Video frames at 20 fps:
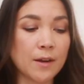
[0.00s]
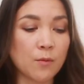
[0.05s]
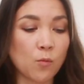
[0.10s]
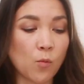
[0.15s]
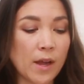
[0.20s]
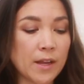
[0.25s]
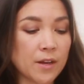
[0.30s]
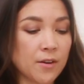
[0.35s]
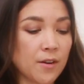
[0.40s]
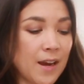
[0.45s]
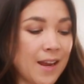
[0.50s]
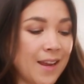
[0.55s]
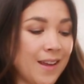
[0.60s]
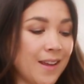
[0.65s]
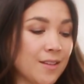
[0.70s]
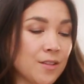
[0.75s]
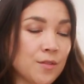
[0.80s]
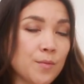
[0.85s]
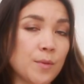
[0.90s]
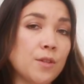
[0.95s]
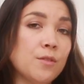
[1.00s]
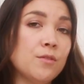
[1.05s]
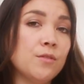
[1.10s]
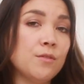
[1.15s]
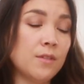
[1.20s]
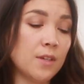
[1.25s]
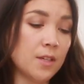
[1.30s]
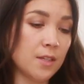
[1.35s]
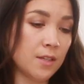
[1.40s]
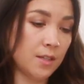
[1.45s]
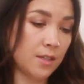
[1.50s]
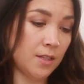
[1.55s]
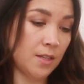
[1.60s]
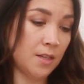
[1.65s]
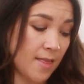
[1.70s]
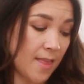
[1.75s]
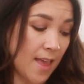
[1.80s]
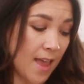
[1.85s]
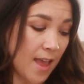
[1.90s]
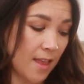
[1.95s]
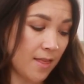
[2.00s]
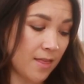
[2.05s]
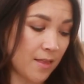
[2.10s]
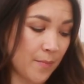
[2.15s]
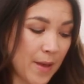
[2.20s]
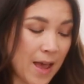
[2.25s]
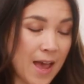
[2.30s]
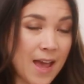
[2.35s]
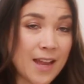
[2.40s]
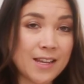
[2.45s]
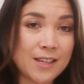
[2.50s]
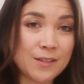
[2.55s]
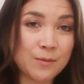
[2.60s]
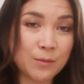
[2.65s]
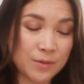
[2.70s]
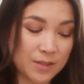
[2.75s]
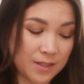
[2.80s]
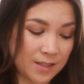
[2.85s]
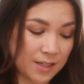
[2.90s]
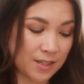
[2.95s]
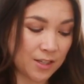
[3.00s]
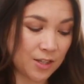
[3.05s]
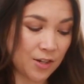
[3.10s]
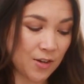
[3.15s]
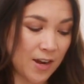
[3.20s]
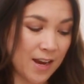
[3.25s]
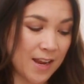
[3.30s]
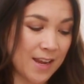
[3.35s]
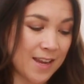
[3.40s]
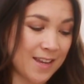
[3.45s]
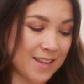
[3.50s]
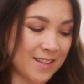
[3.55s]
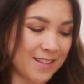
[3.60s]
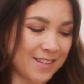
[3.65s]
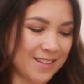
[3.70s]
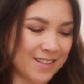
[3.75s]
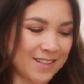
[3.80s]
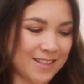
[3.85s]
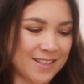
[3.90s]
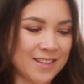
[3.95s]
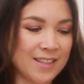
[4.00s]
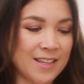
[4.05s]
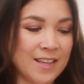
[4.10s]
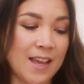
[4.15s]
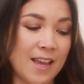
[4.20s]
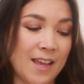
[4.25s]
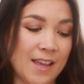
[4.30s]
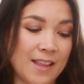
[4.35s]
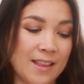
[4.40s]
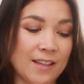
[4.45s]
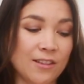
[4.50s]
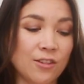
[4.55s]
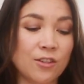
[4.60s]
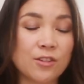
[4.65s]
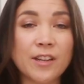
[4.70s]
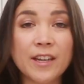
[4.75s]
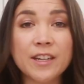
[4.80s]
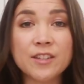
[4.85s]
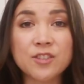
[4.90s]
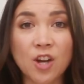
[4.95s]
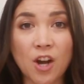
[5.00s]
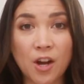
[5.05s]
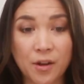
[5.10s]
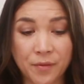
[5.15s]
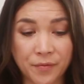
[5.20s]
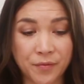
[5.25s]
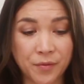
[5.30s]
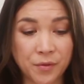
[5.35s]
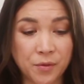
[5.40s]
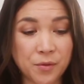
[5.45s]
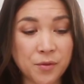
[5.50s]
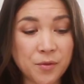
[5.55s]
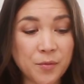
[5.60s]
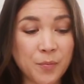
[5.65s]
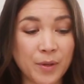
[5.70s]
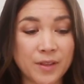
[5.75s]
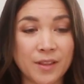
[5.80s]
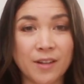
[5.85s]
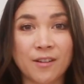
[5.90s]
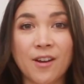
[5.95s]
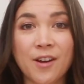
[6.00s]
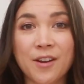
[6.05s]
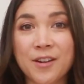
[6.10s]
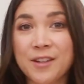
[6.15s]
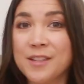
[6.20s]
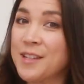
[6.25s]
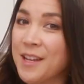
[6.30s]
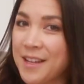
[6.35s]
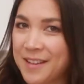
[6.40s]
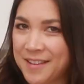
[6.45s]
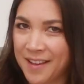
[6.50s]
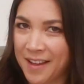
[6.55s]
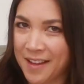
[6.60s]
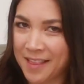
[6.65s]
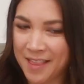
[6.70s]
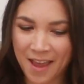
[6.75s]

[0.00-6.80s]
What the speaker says: and wet your hands when you do this. Then the patties won't stick to your hands. And they look like dog food, but they're not gonna taste like